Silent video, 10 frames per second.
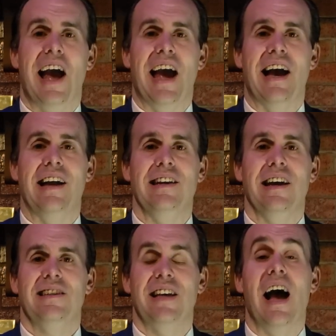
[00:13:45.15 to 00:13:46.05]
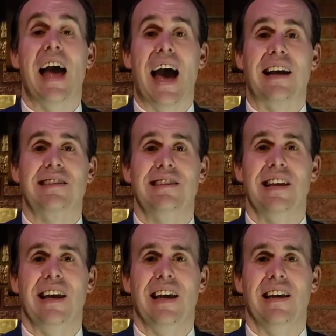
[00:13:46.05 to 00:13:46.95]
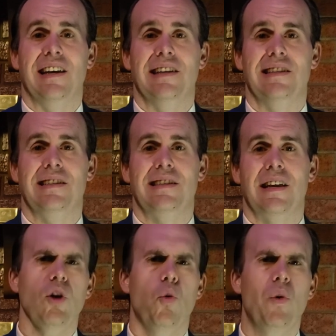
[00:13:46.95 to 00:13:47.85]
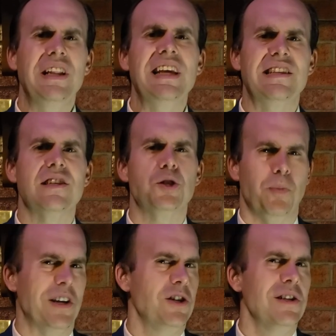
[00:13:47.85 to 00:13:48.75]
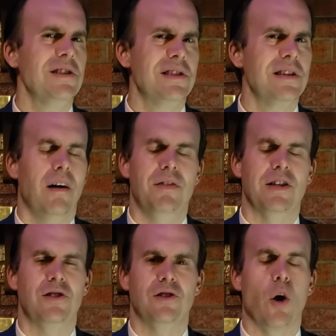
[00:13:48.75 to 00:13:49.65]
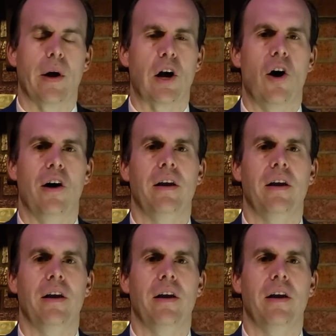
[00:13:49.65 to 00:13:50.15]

And Saïx is really suspicious of this going on,